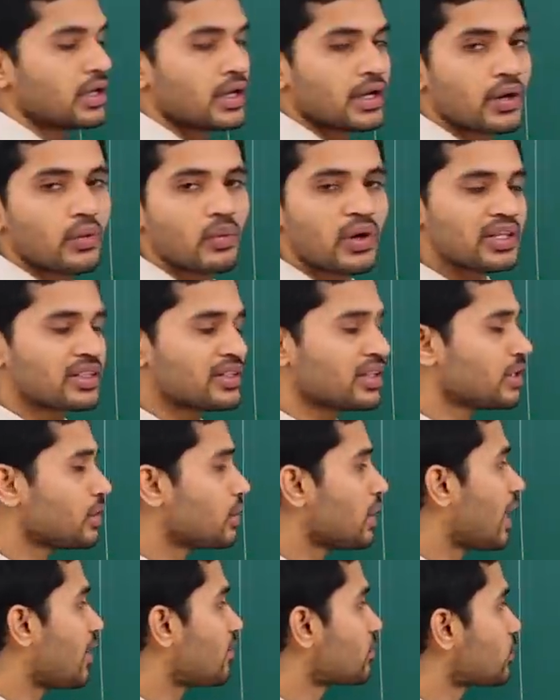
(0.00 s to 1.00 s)
Now, one thing
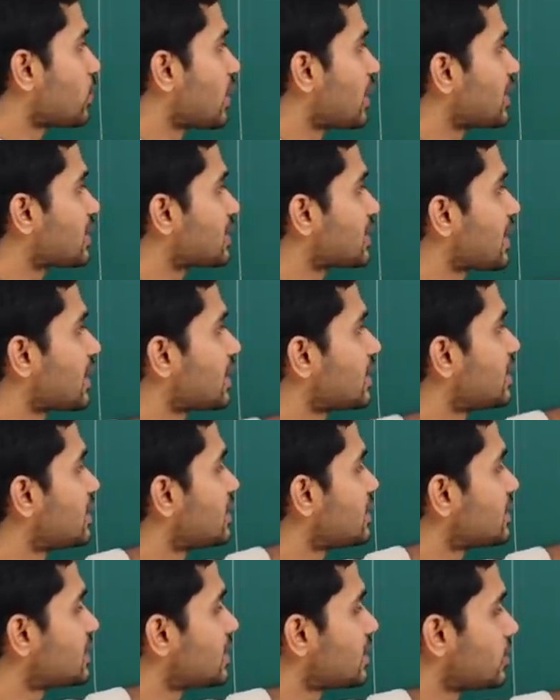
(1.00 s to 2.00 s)
you will have to understand here
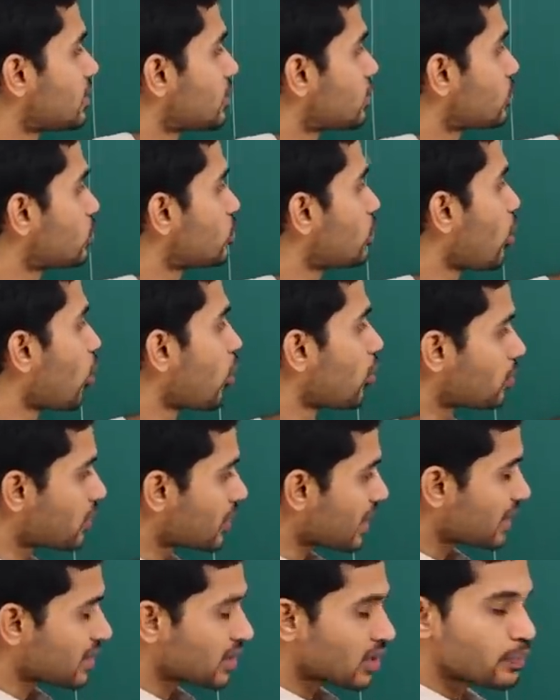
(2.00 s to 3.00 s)
is that to
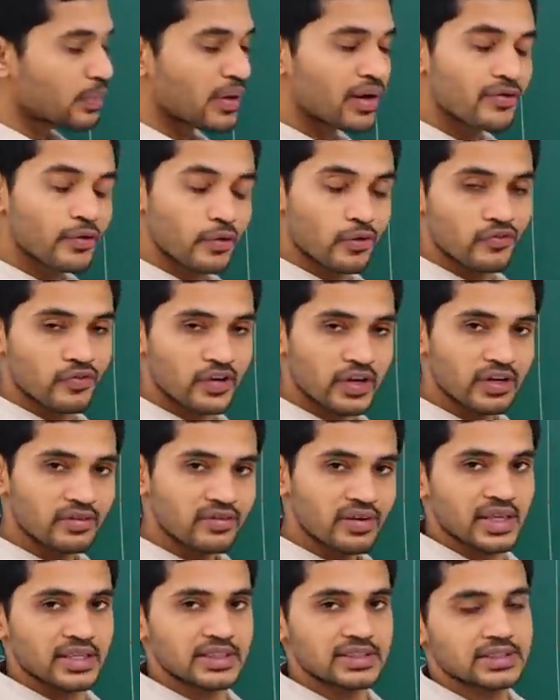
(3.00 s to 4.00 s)
obtain the power of a
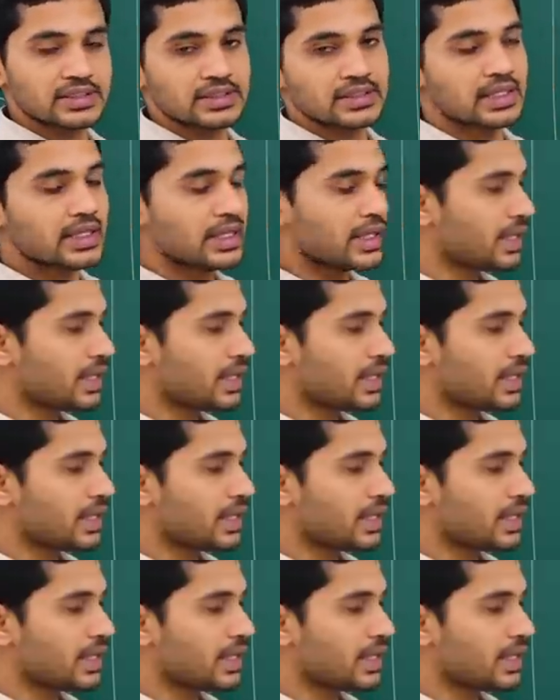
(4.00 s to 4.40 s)
device